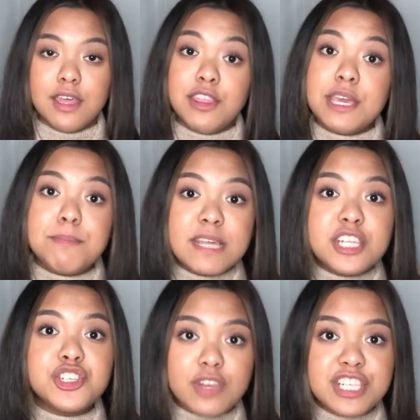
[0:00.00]
The
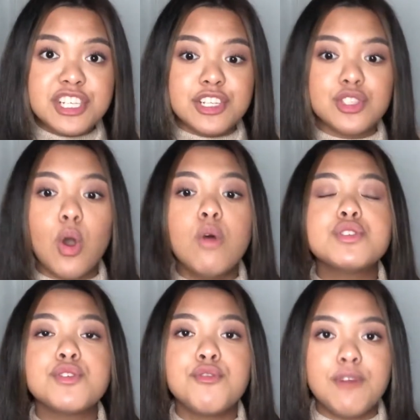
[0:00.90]
administration is
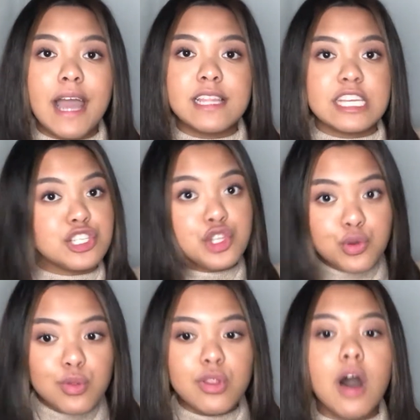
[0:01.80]
also filing
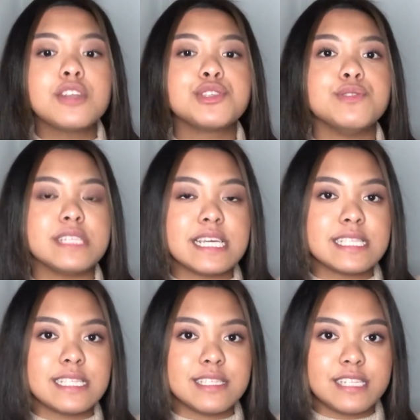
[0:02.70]
2 lawsuits
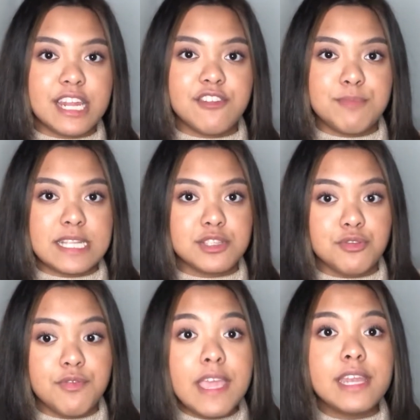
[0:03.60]
against the state of
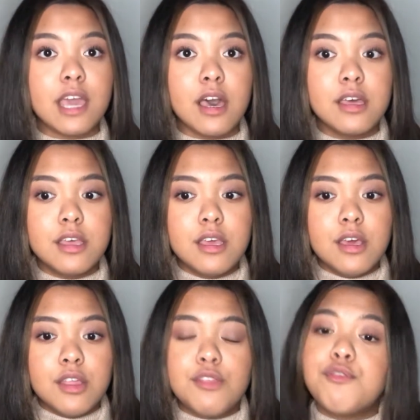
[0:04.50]
Pennsylvania.
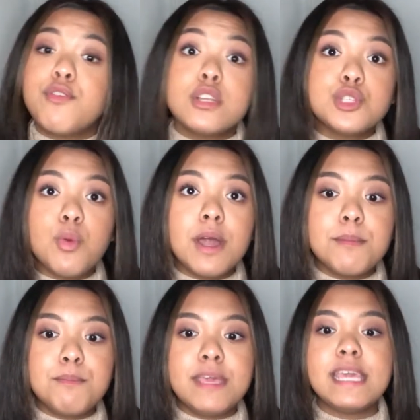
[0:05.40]
The first
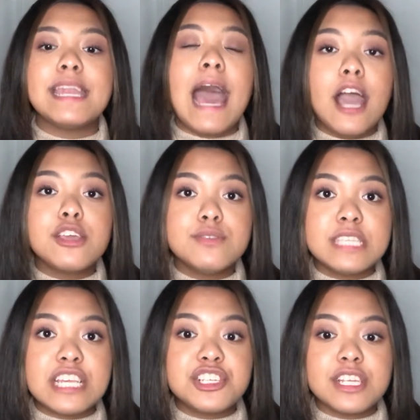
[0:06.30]
one being an
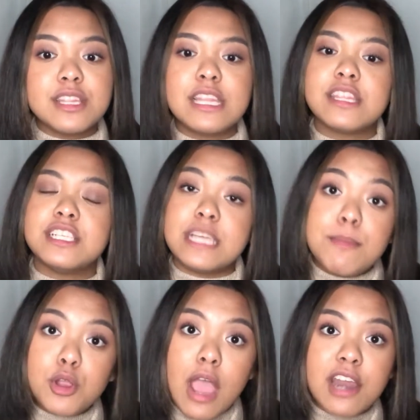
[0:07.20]
accusation that the
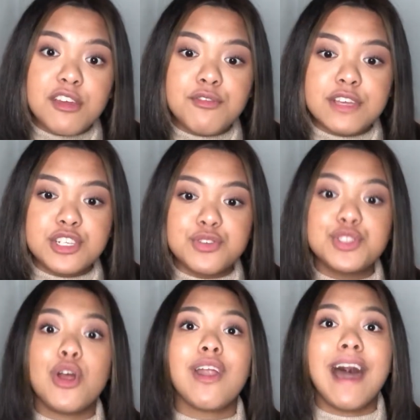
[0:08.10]
Democratic
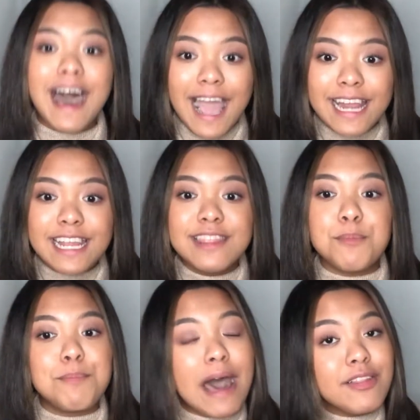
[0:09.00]
officials are hiding
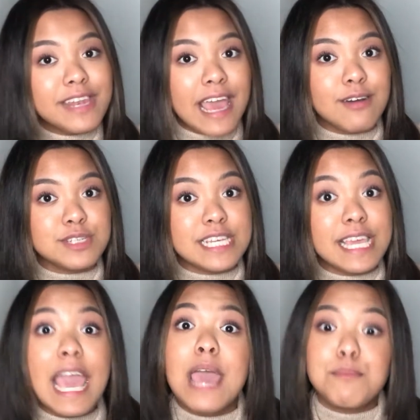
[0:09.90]
the ballot
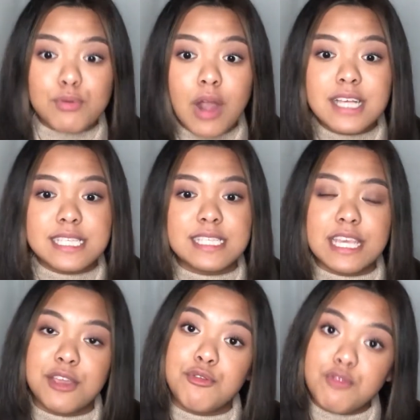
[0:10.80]
counting and
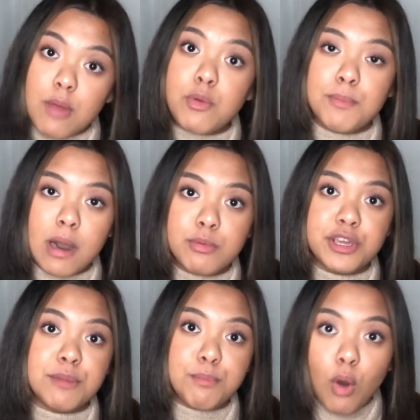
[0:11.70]
processing from
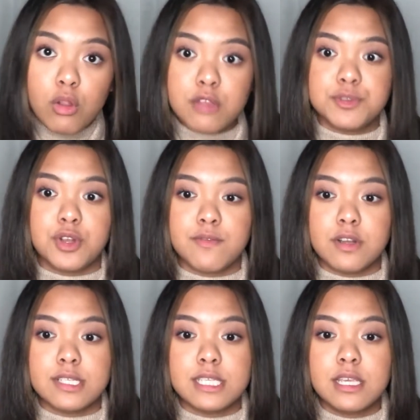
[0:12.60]
Republican poll
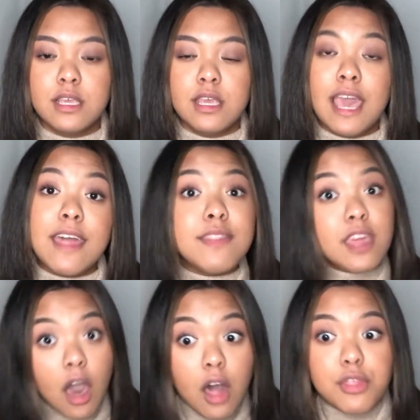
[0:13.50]
observers. And
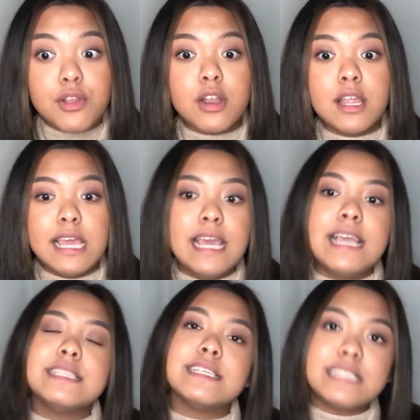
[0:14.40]
the other
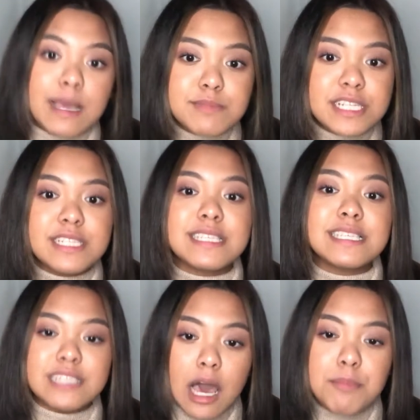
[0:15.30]
is attempting to
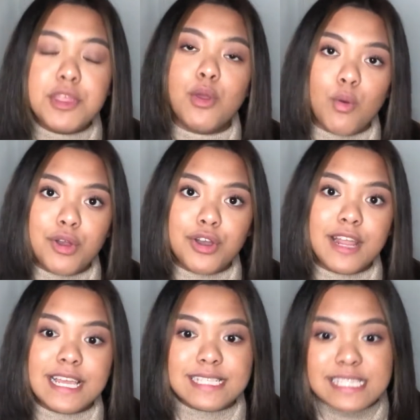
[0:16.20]
stop the
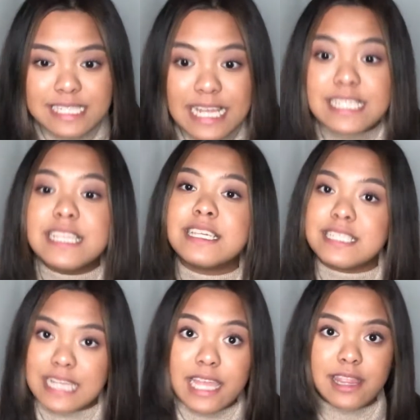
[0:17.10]
order extending the
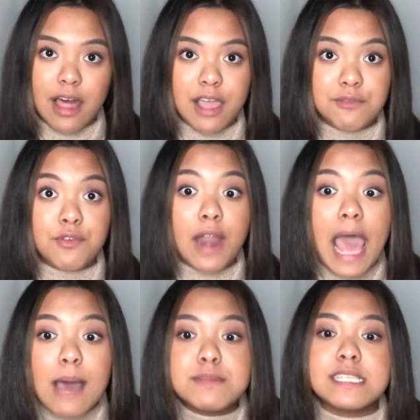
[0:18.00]
deadline for
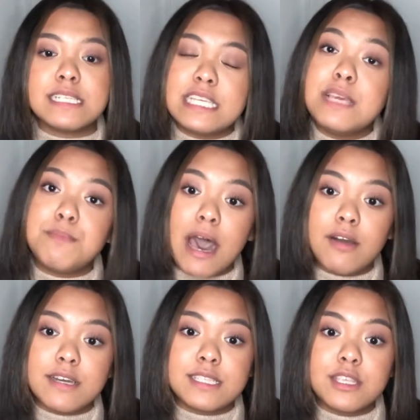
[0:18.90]
absentee
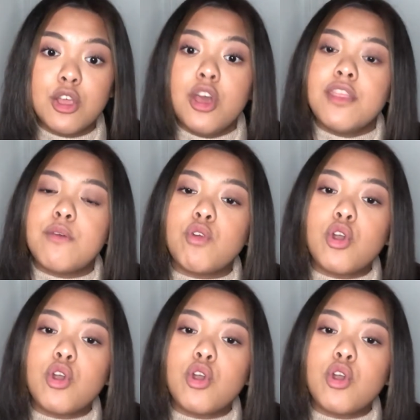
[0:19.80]
ballots that